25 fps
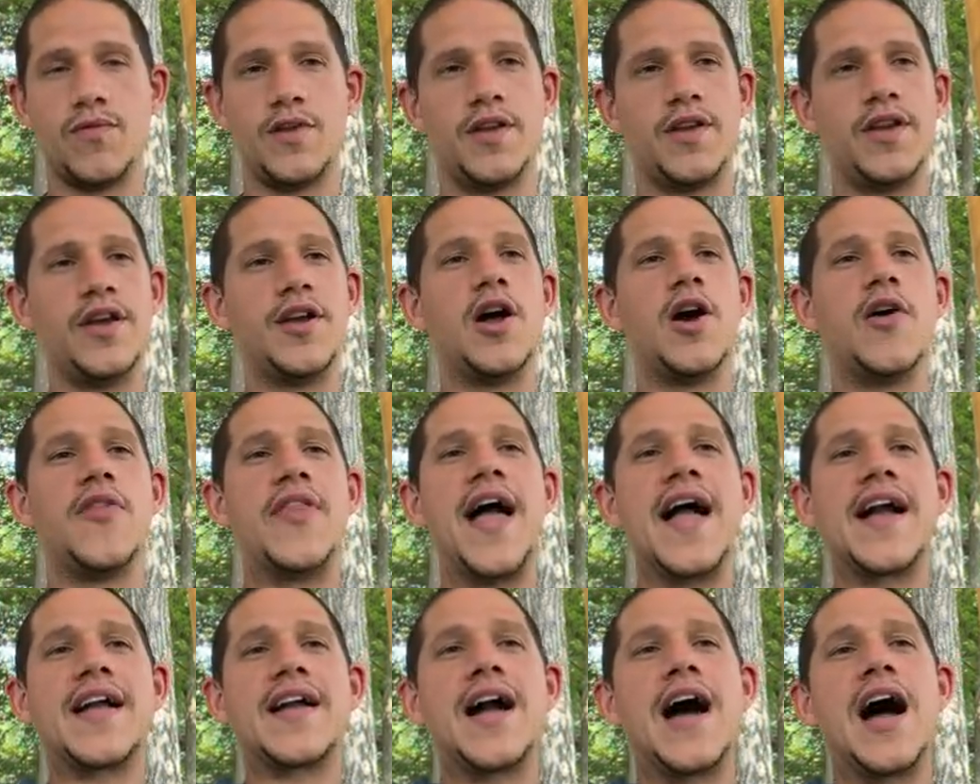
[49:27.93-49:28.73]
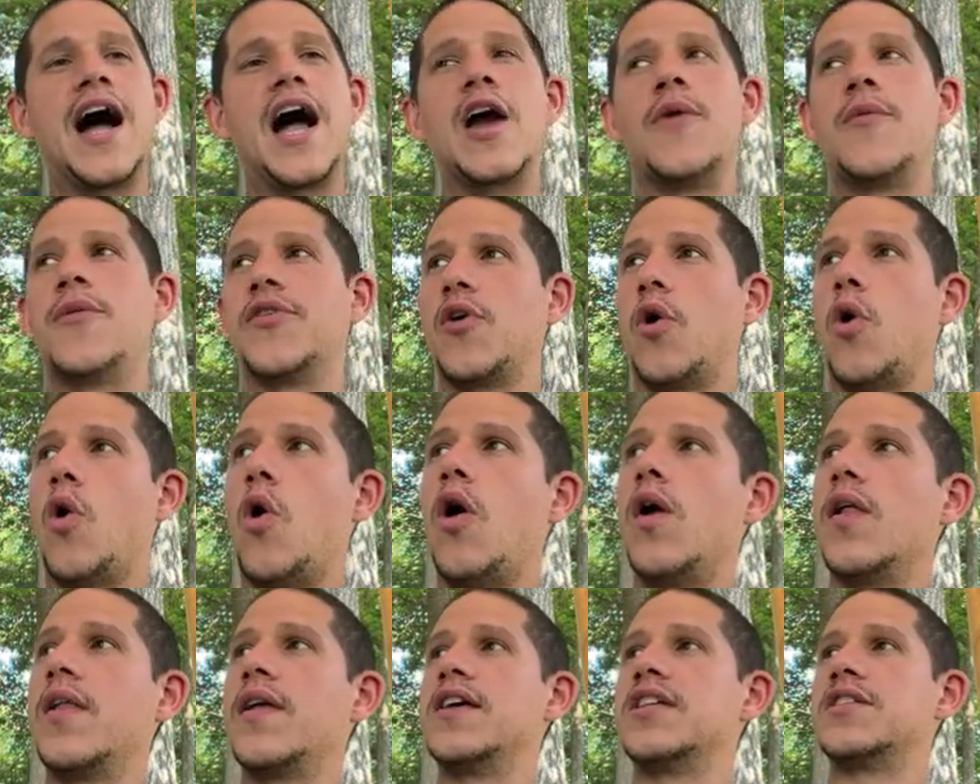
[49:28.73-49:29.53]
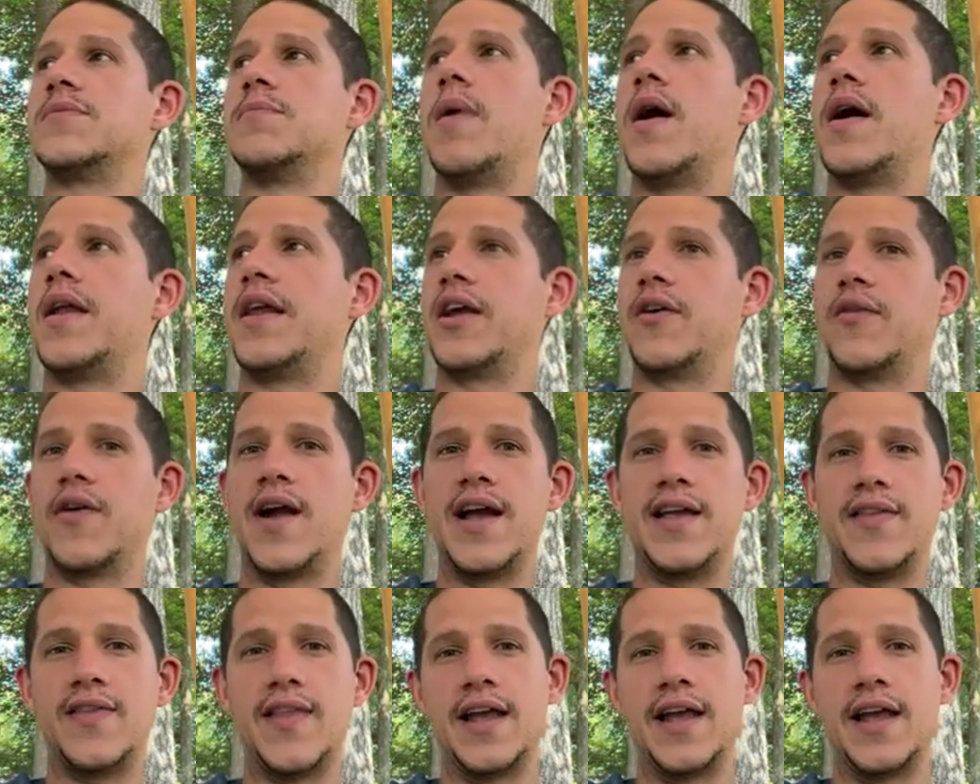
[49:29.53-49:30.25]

you know, that guy with all his money, right?